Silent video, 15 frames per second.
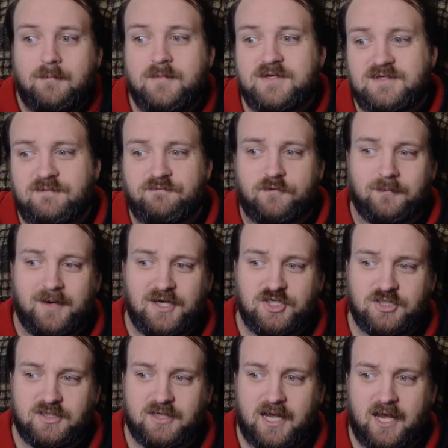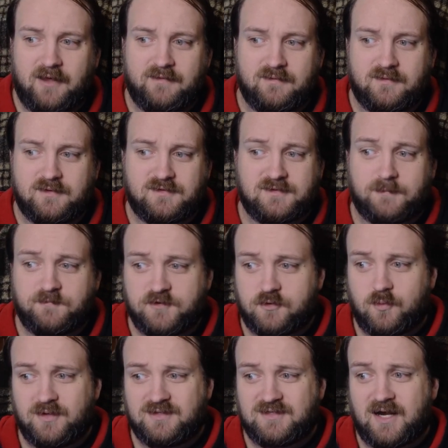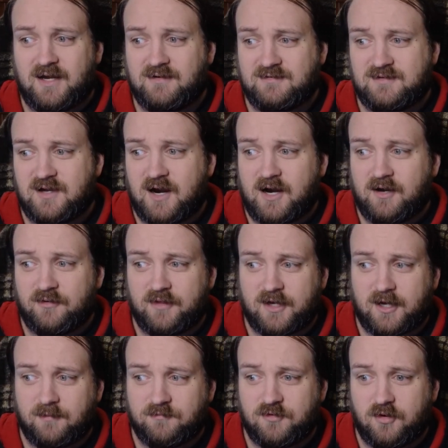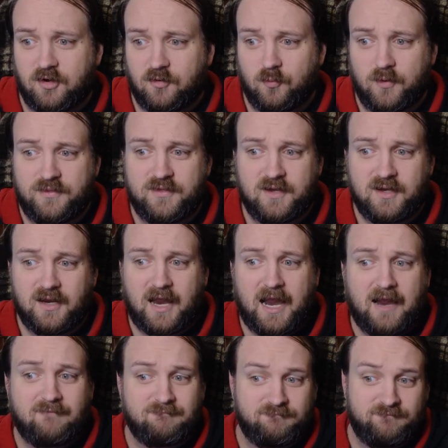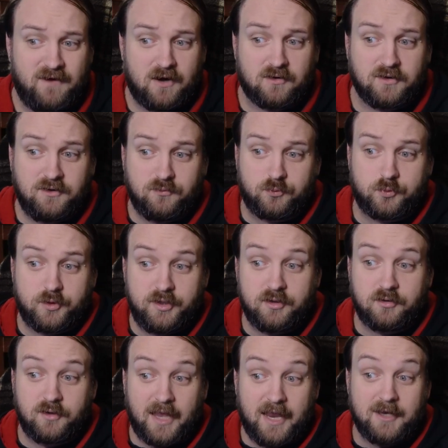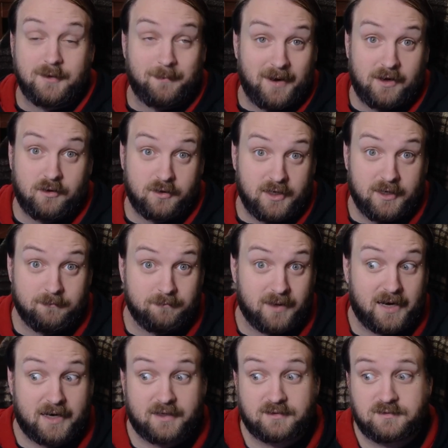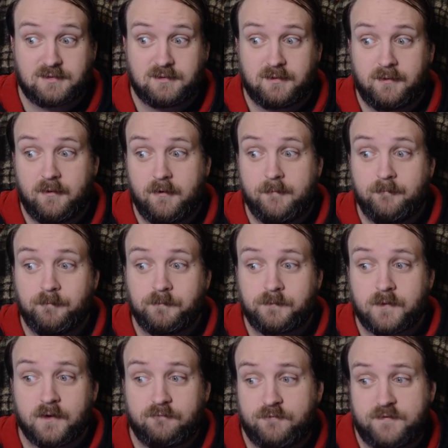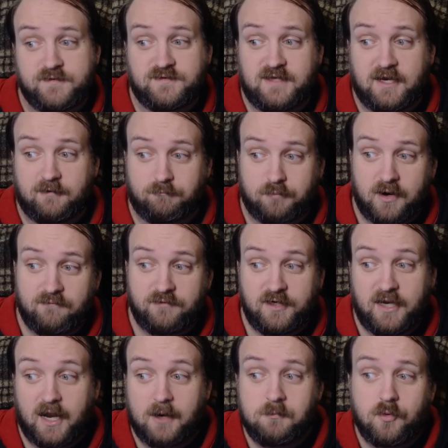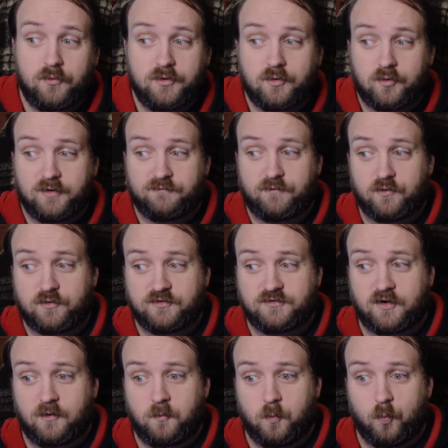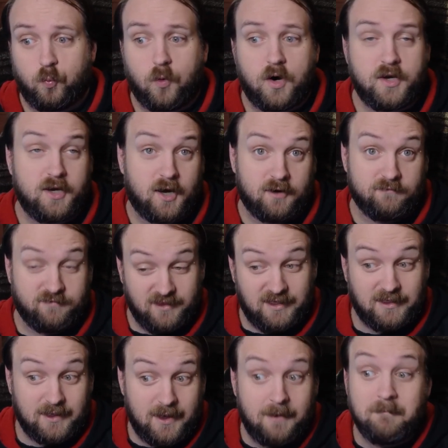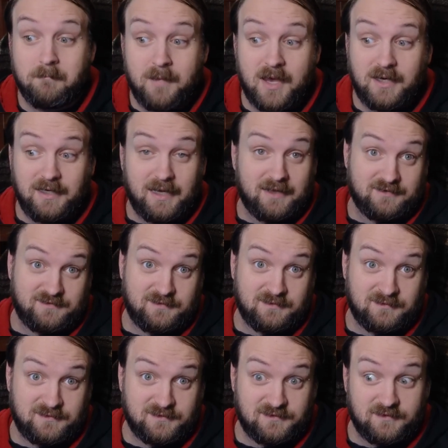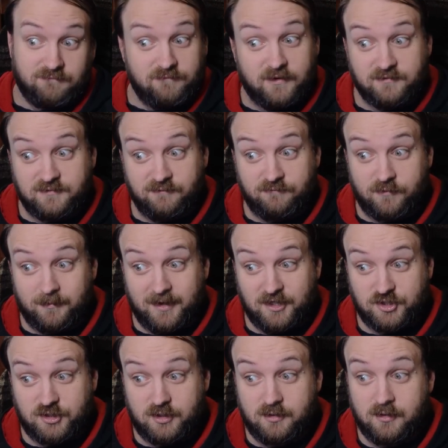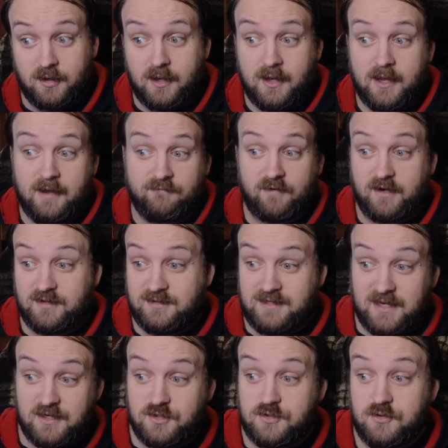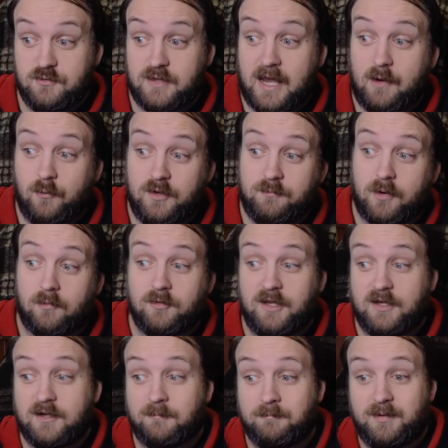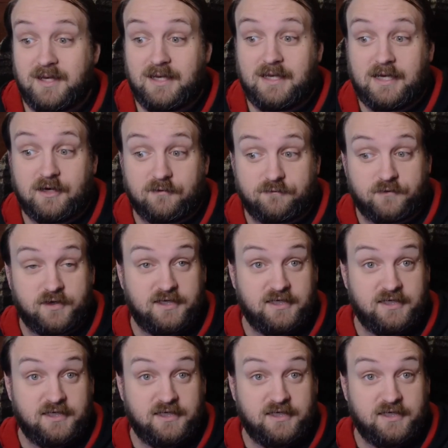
Misinformation and the subsequent science denial that comes along with it have very real and apparent impacts. For the sake of brevity, I'm only going to focus on one of the many instances of disinformation. If I didn't do that, we'd probably end up being here for